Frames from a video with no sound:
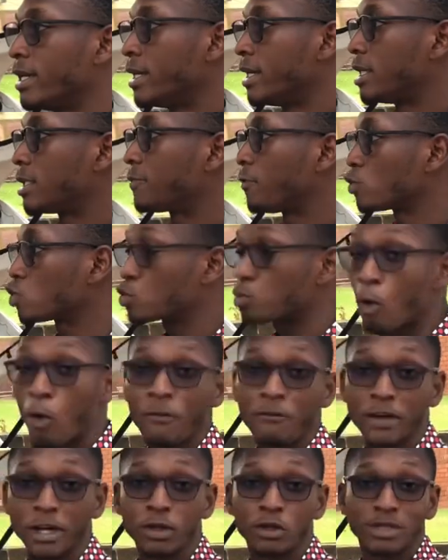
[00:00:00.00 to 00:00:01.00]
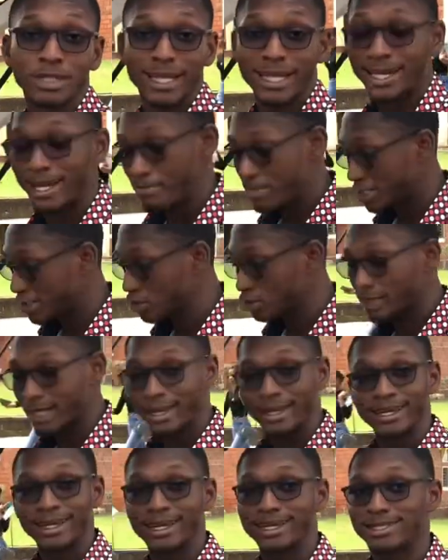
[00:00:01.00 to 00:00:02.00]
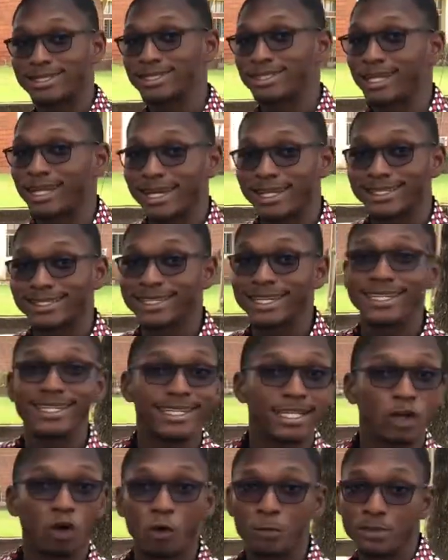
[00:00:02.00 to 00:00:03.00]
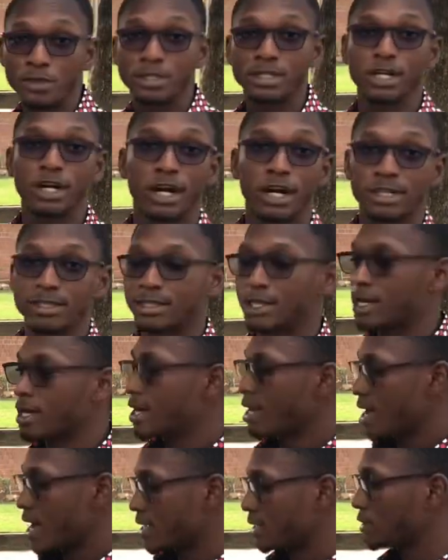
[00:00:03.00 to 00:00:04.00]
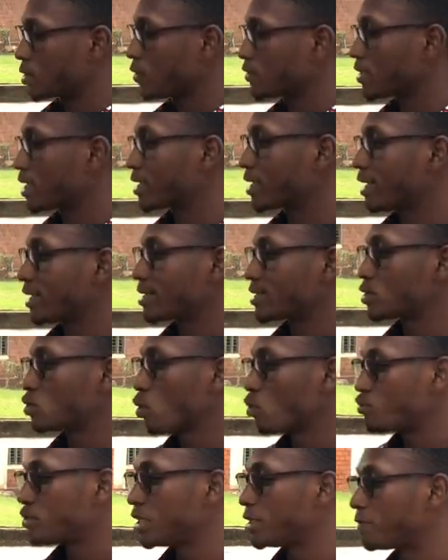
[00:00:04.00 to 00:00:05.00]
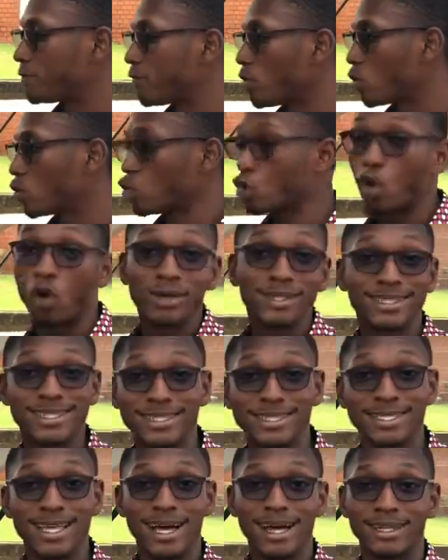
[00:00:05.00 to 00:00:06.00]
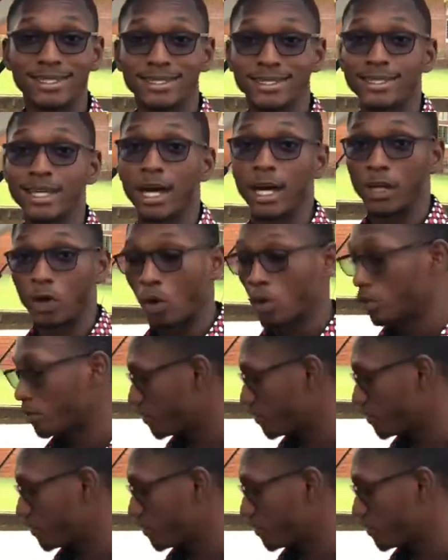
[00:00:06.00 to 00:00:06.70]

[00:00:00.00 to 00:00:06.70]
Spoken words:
it's for small vehicles, and like I mentioned earlier, these are like daily commute cars and stuff like that. It's not really for long distance and all